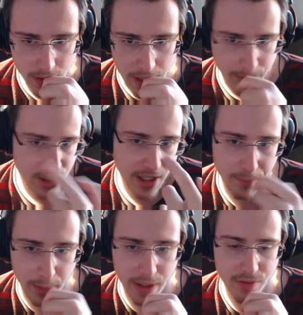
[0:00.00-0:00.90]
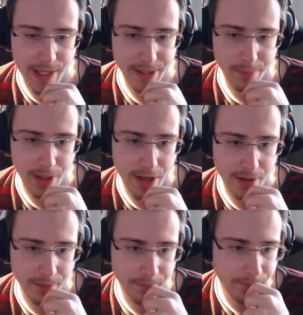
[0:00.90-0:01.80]
I'm just gonna play a random
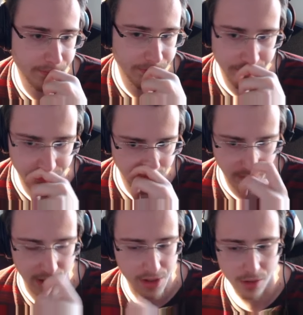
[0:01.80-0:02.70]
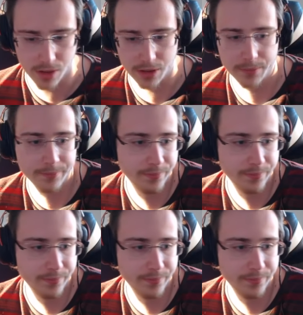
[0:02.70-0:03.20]
Garen. It's all good.